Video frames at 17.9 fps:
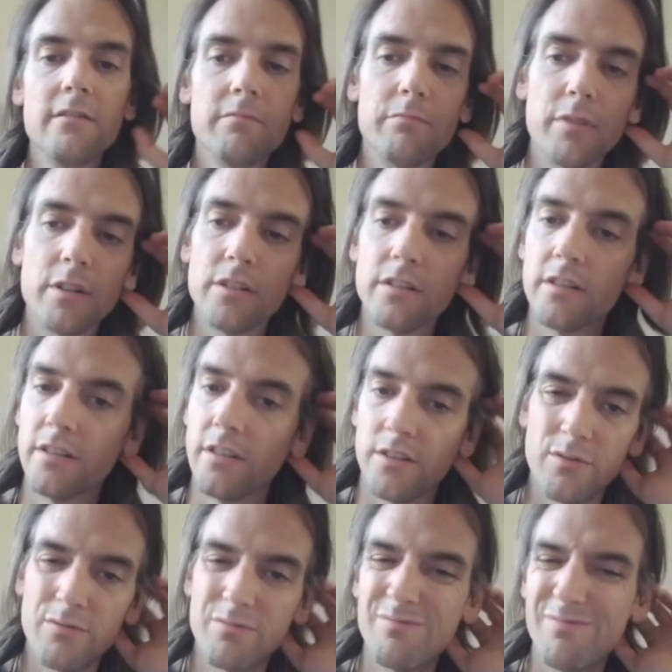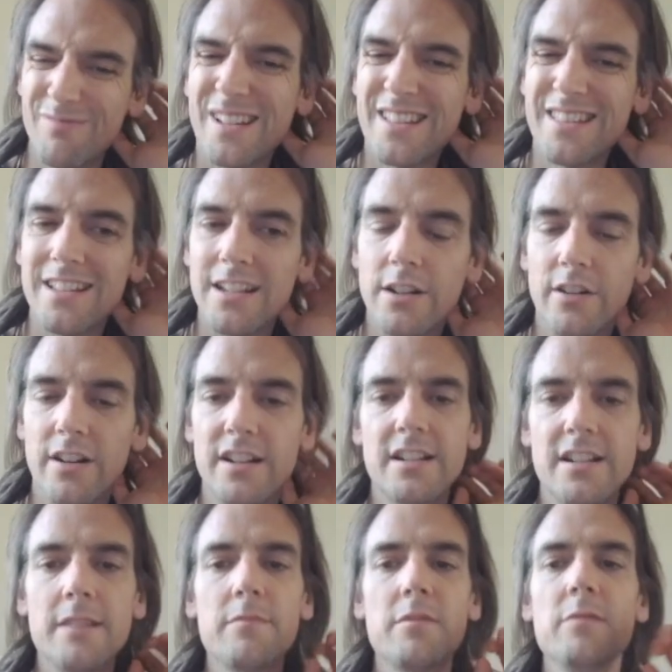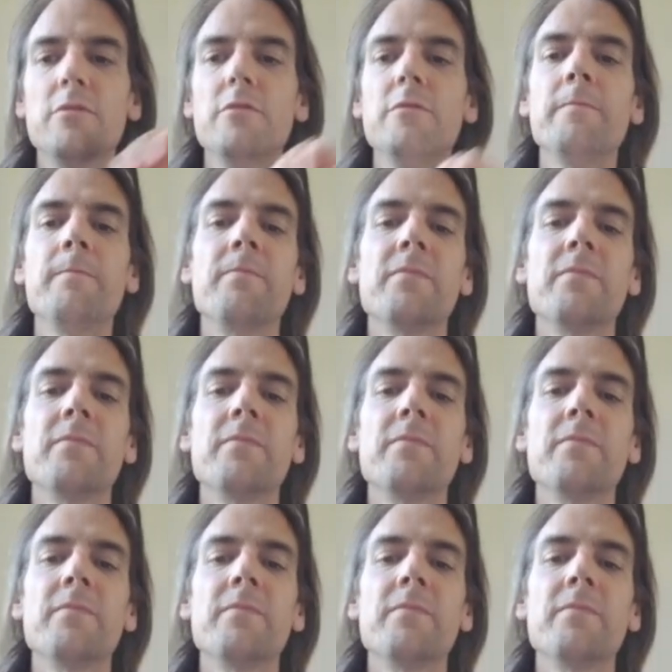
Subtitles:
Both of those, I think, are acceptable.